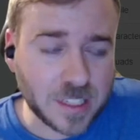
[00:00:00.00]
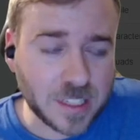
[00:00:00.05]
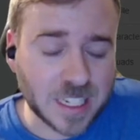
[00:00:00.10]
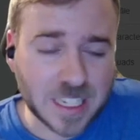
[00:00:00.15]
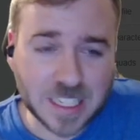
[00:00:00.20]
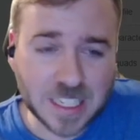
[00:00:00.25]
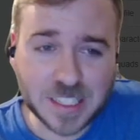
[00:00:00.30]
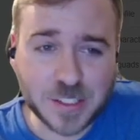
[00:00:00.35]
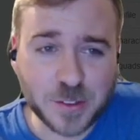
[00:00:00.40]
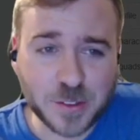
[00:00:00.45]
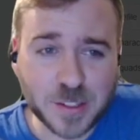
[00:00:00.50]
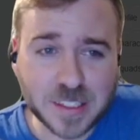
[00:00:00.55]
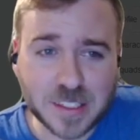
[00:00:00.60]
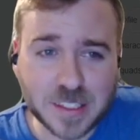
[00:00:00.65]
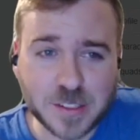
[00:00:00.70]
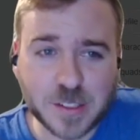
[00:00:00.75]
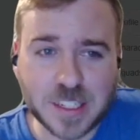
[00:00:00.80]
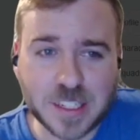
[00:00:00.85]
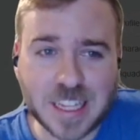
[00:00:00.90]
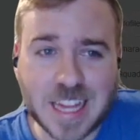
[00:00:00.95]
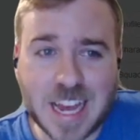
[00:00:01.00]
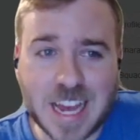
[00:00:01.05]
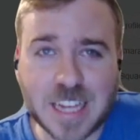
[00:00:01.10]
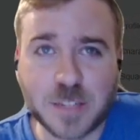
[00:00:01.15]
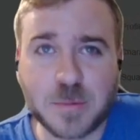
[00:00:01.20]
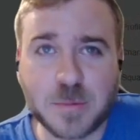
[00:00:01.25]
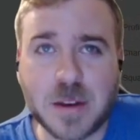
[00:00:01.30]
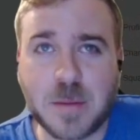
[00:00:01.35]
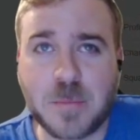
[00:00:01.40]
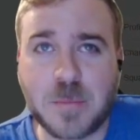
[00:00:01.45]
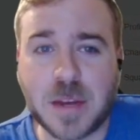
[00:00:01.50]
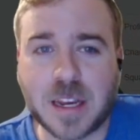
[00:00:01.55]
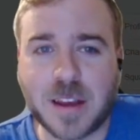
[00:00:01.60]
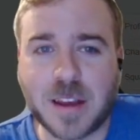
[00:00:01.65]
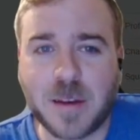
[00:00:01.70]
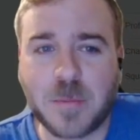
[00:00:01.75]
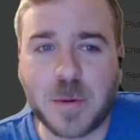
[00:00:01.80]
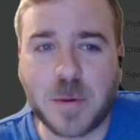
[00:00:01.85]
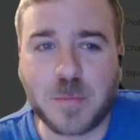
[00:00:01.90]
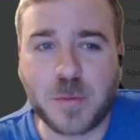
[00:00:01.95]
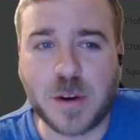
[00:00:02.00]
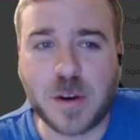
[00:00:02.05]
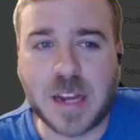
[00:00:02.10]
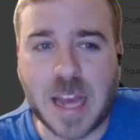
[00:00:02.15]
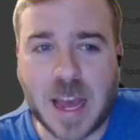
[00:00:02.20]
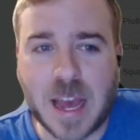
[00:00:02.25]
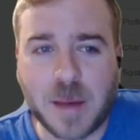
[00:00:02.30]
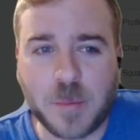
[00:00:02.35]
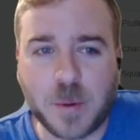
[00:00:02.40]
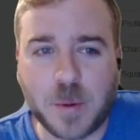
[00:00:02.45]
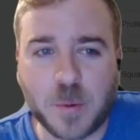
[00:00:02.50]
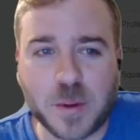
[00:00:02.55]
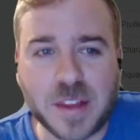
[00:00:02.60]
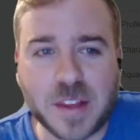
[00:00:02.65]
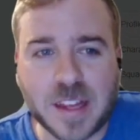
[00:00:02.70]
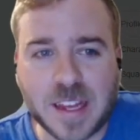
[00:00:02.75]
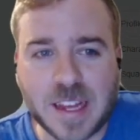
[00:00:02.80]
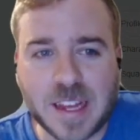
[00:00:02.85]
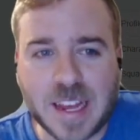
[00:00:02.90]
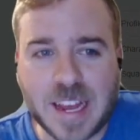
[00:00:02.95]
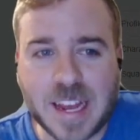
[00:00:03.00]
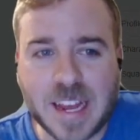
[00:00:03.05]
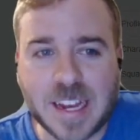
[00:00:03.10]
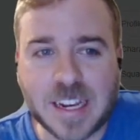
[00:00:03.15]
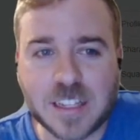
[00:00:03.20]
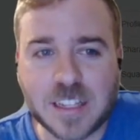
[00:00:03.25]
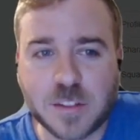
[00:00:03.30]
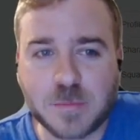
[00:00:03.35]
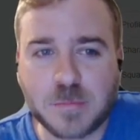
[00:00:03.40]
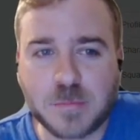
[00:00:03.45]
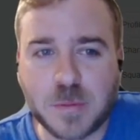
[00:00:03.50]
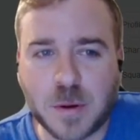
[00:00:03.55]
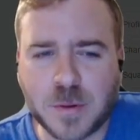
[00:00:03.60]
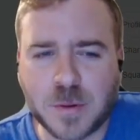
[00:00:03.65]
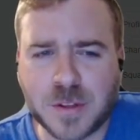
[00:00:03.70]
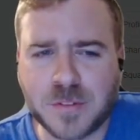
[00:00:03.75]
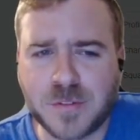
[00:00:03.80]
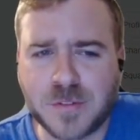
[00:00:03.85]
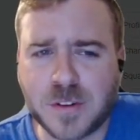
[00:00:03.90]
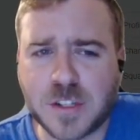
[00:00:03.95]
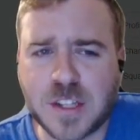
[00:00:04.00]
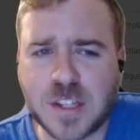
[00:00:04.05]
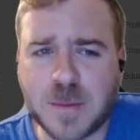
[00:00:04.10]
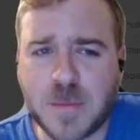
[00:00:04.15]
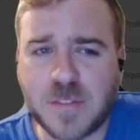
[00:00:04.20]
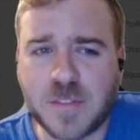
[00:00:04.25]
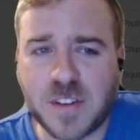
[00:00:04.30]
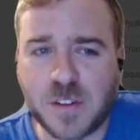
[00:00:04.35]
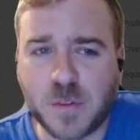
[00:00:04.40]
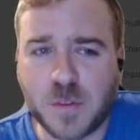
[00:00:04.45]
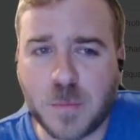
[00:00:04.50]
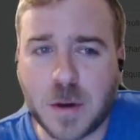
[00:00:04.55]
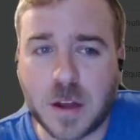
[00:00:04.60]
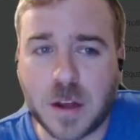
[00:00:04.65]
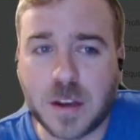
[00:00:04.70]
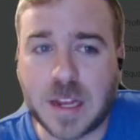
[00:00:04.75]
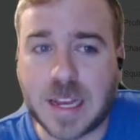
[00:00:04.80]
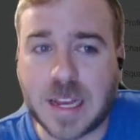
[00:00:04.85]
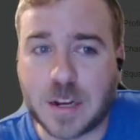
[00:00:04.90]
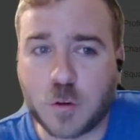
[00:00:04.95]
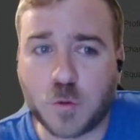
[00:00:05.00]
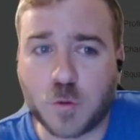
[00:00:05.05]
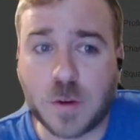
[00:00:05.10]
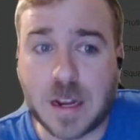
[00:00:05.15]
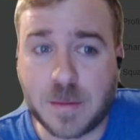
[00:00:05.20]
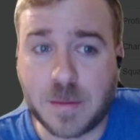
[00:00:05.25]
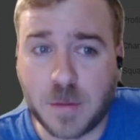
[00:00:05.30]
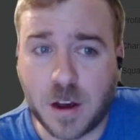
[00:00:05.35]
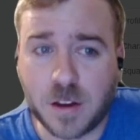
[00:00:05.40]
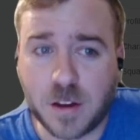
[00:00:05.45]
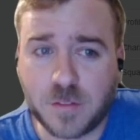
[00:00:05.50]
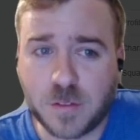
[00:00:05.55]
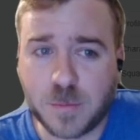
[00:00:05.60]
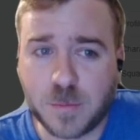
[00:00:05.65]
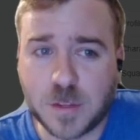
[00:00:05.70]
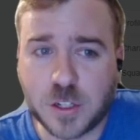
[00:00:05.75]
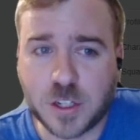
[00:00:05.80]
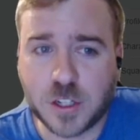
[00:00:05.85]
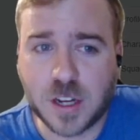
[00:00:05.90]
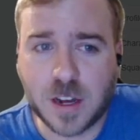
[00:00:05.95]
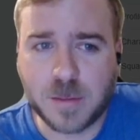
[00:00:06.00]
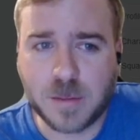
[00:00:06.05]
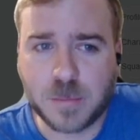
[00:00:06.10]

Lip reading: considering this is a last minute pickup, I'm pretty happy with it, and it's probably the first time I've ever bought a gray mod from the shop,